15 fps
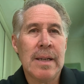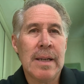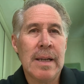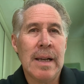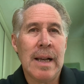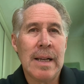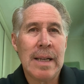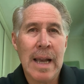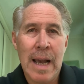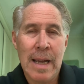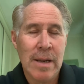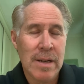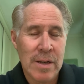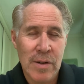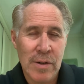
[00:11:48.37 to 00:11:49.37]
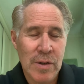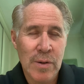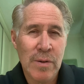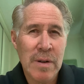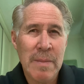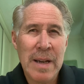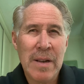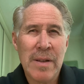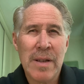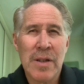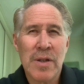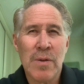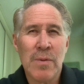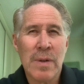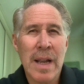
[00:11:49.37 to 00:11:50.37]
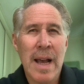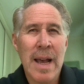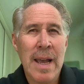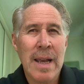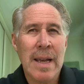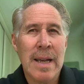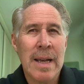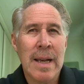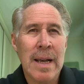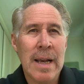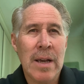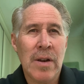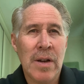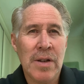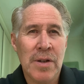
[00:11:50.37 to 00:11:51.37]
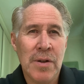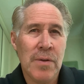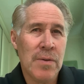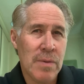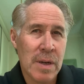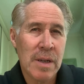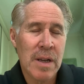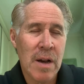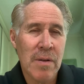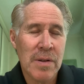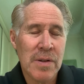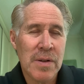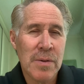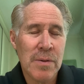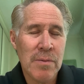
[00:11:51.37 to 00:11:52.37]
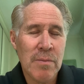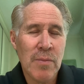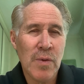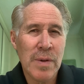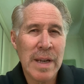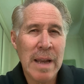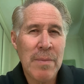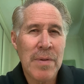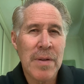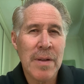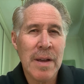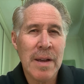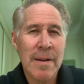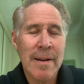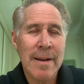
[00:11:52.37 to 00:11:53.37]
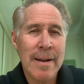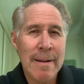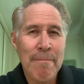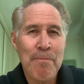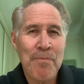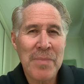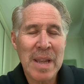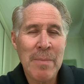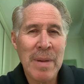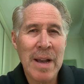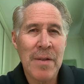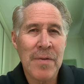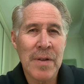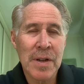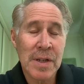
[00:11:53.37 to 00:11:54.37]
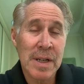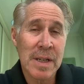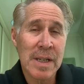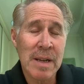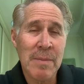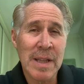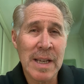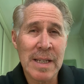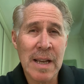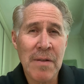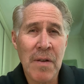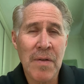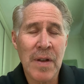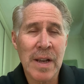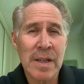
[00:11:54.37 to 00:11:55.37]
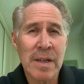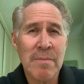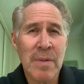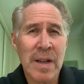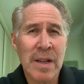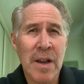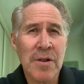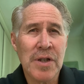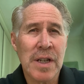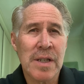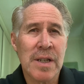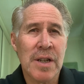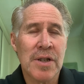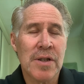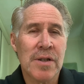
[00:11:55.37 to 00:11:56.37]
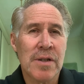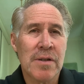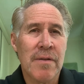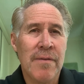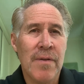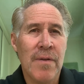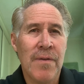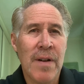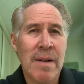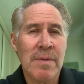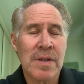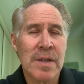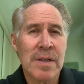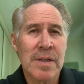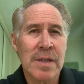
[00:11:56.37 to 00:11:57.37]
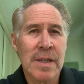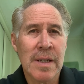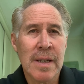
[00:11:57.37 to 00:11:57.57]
Again, I could talk about this all day, and I do go into more depth about this and some of these other things in my coaching sessions for pharmacists.